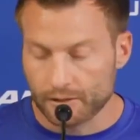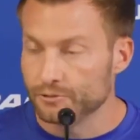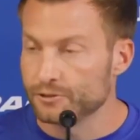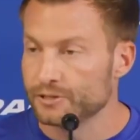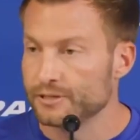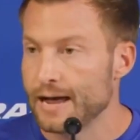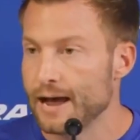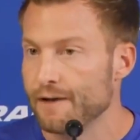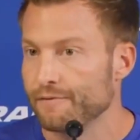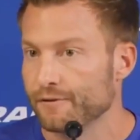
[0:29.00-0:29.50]

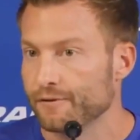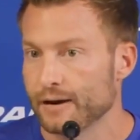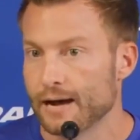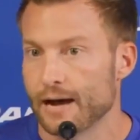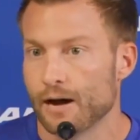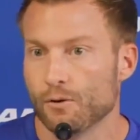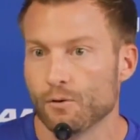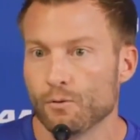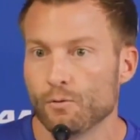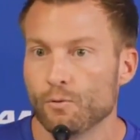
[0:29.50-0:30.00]
Matthew
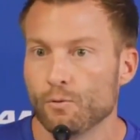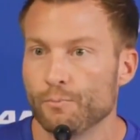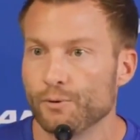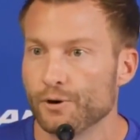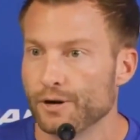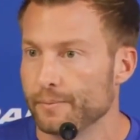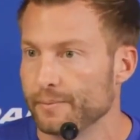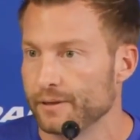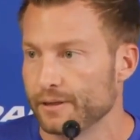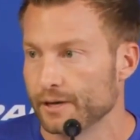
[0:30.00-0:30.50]
Stafford out. We'll
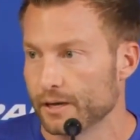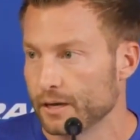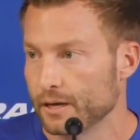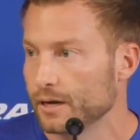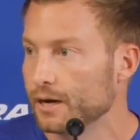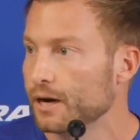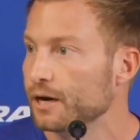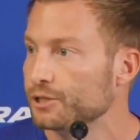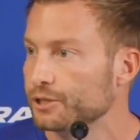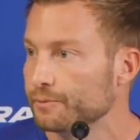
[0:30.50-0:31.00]
put him in the
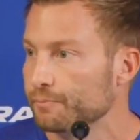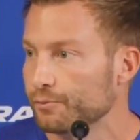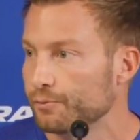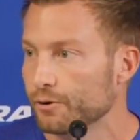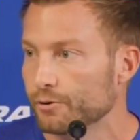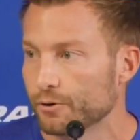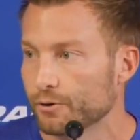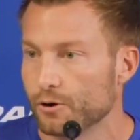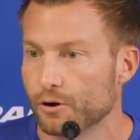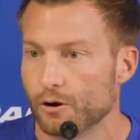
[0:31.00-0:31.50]
concussion
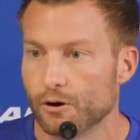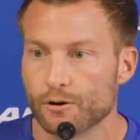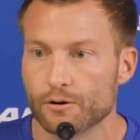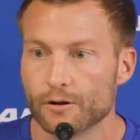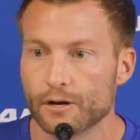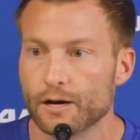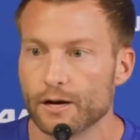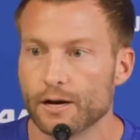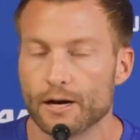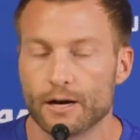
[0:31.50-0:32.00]
protocol.